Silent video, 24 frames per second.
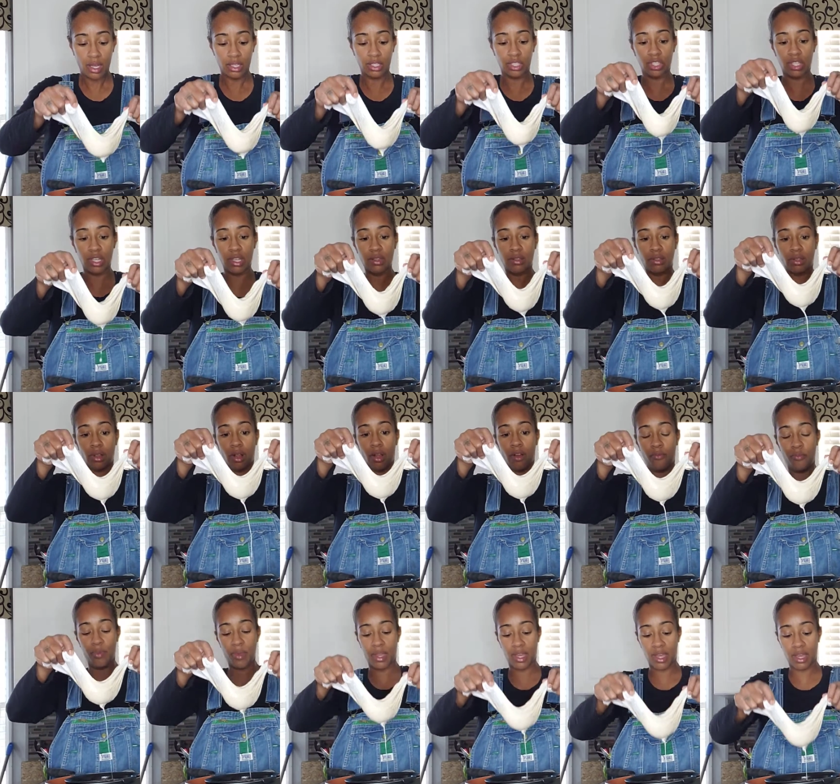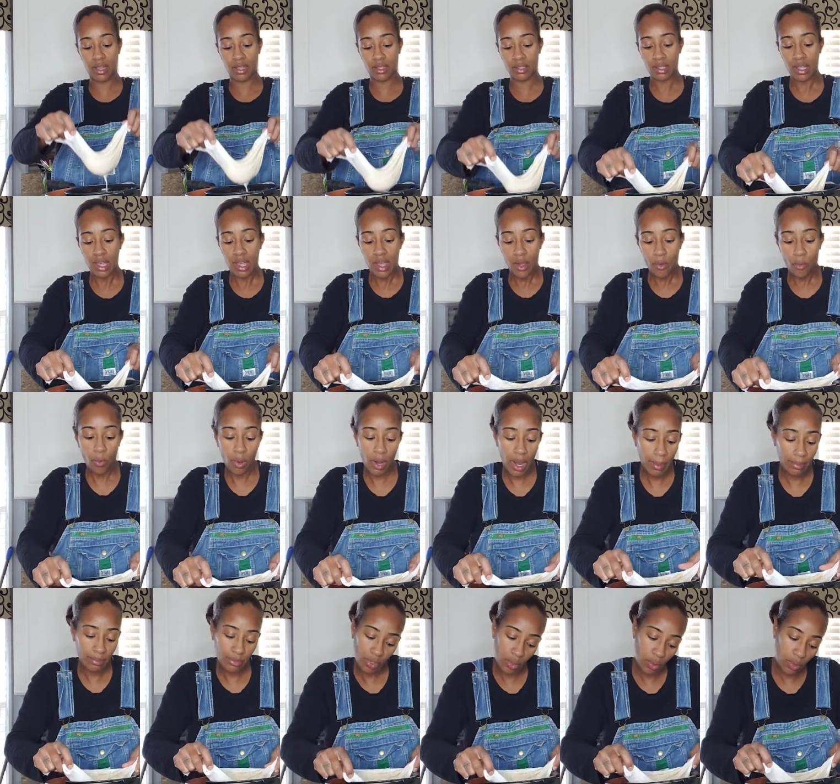cheesecloth because what
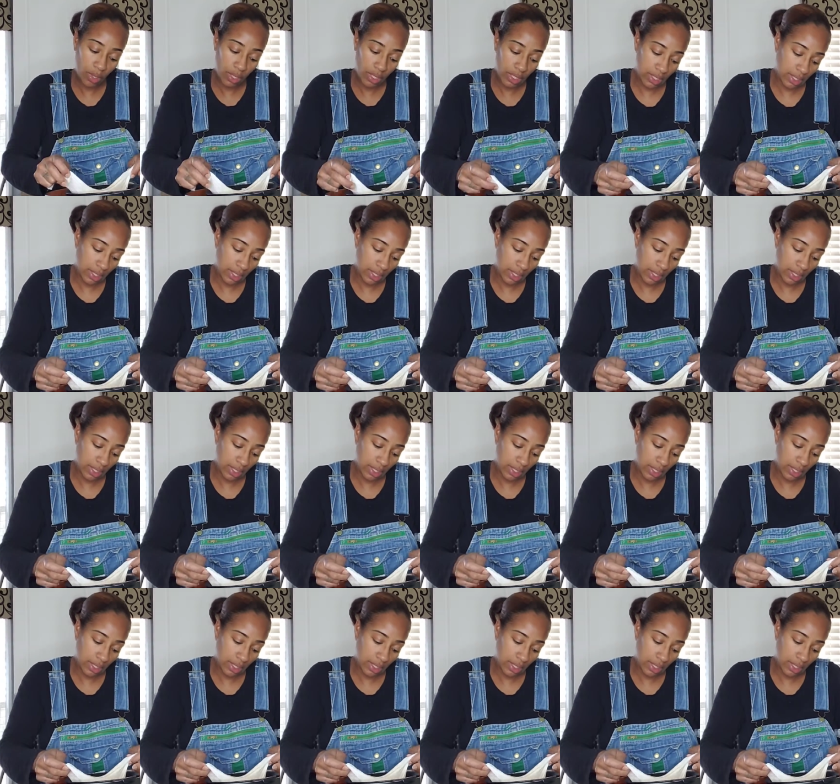I'm doing